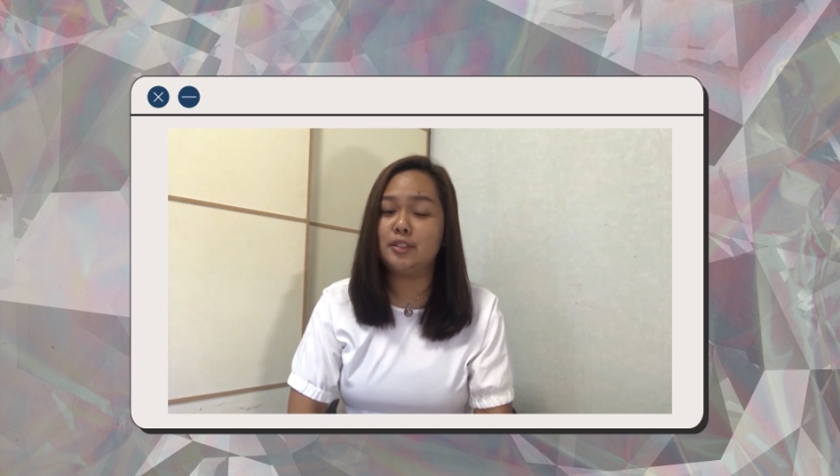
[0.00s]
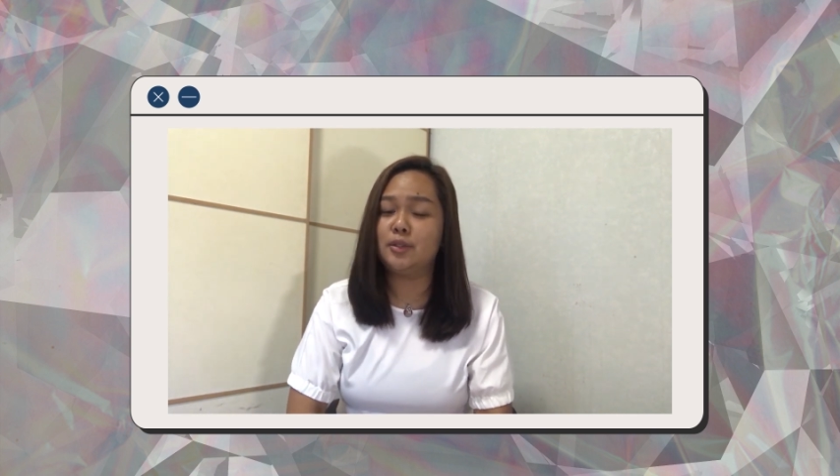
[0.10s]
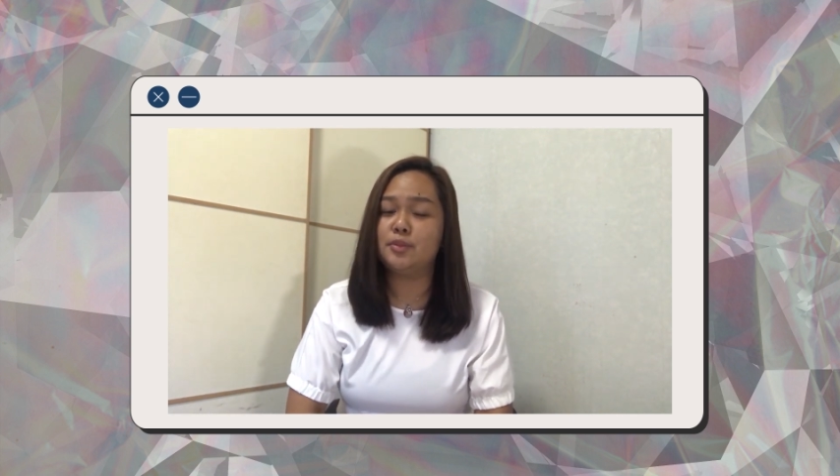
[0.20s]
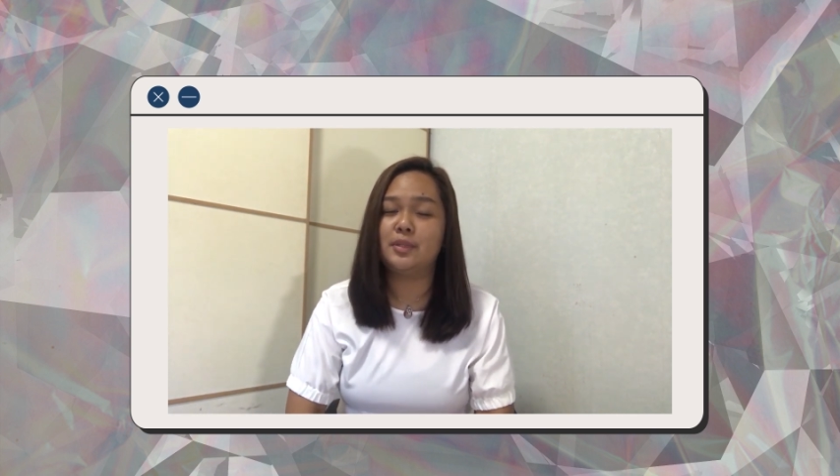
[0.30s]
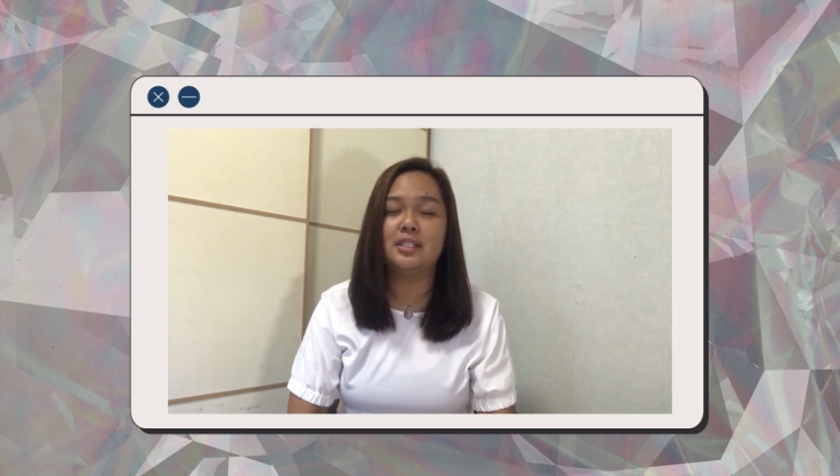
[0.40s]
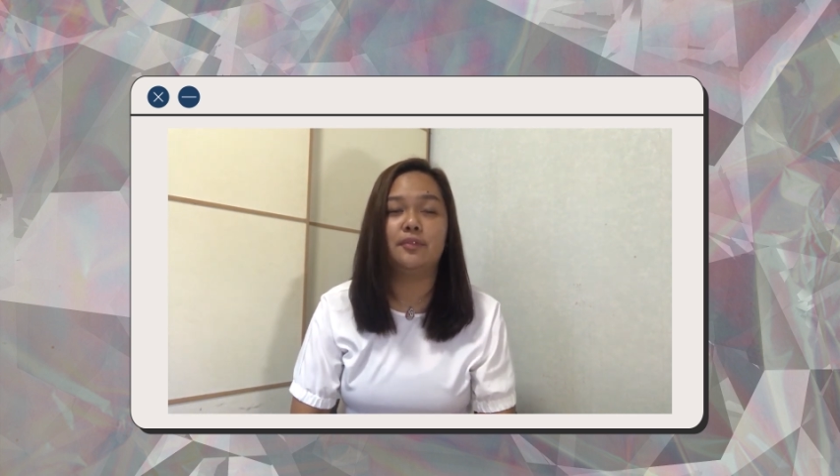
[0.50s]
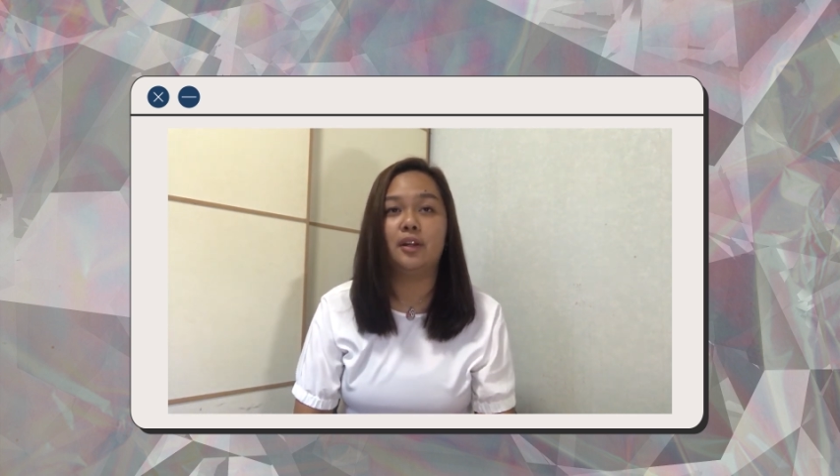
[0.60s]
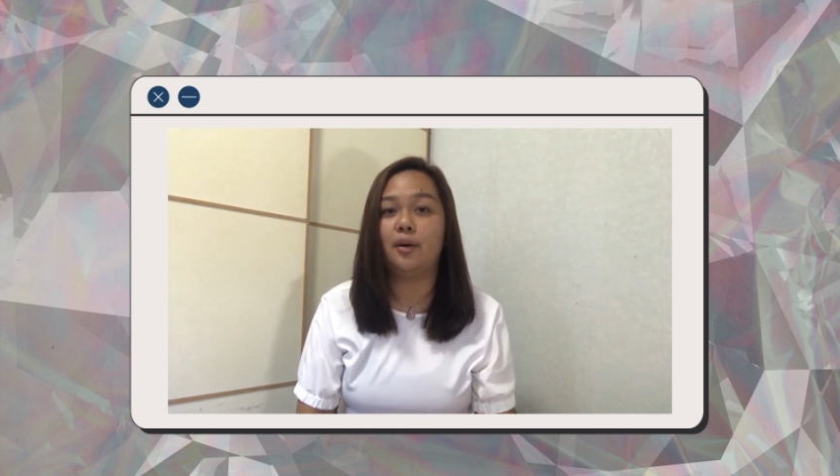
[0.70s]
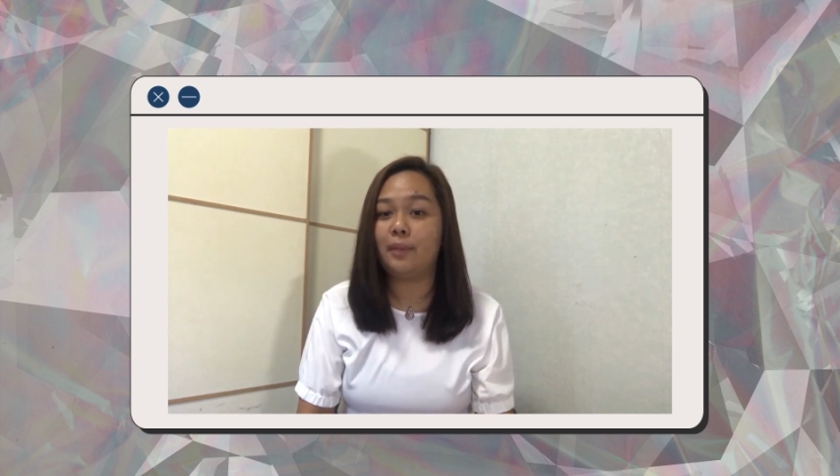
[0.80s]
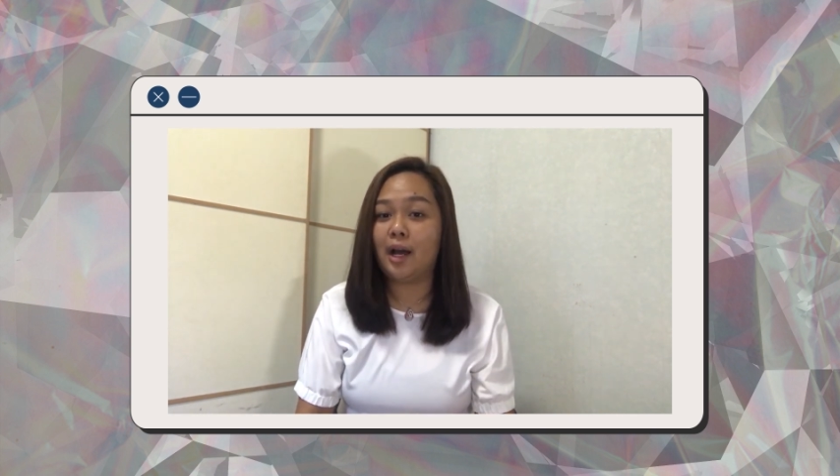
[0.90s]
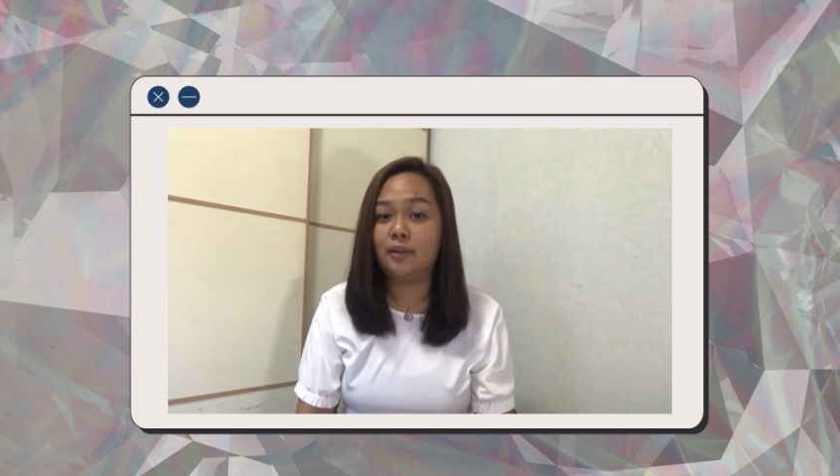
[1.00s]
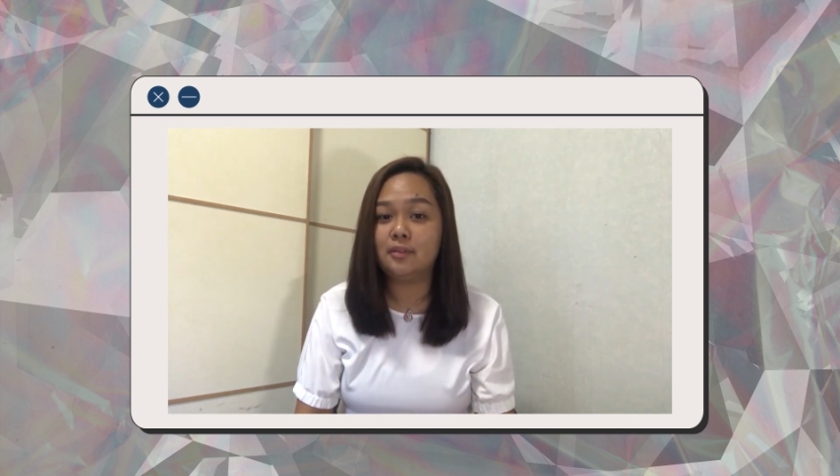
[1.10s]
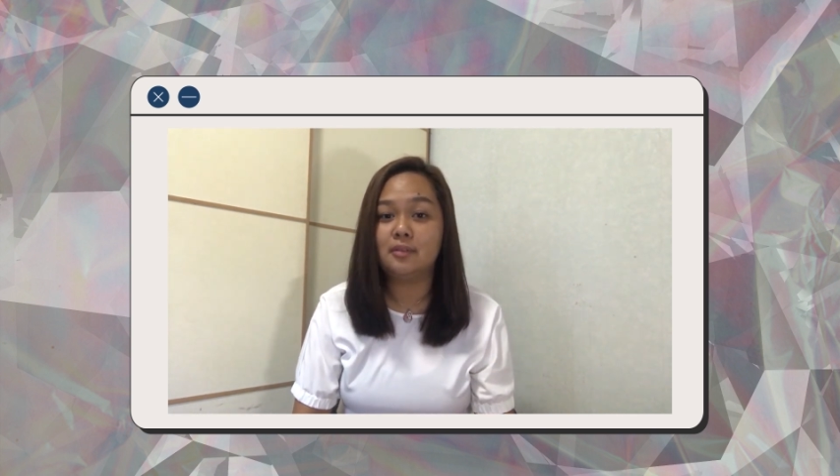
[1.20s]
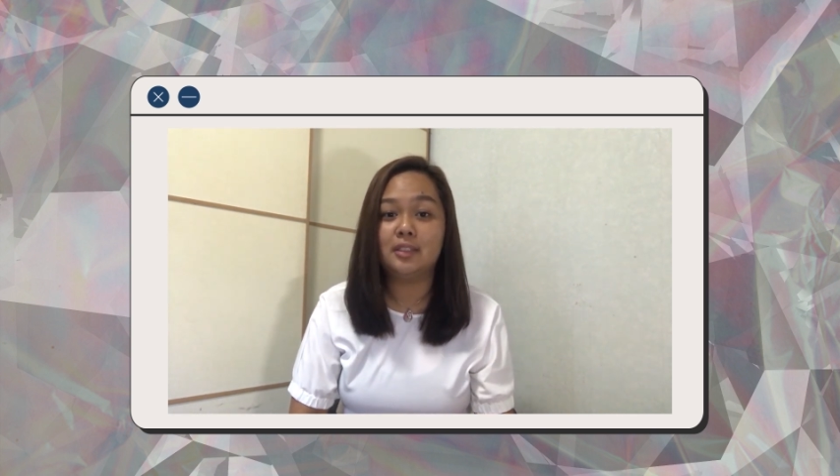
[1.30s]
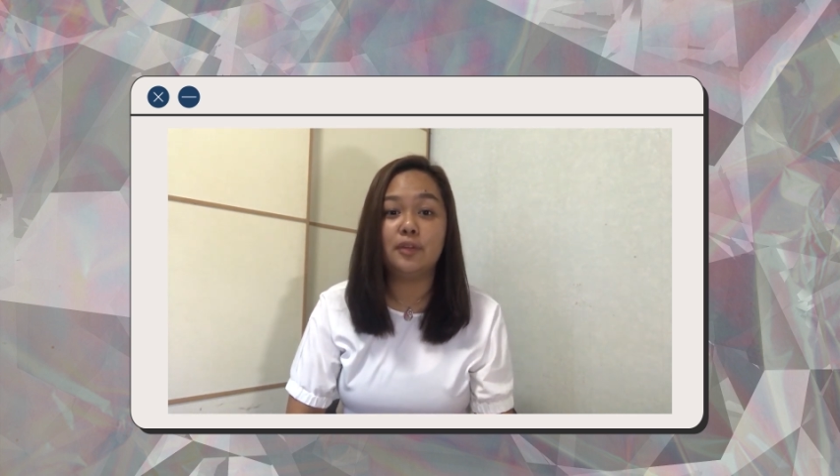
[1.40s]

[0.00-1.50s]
There's no specific amount.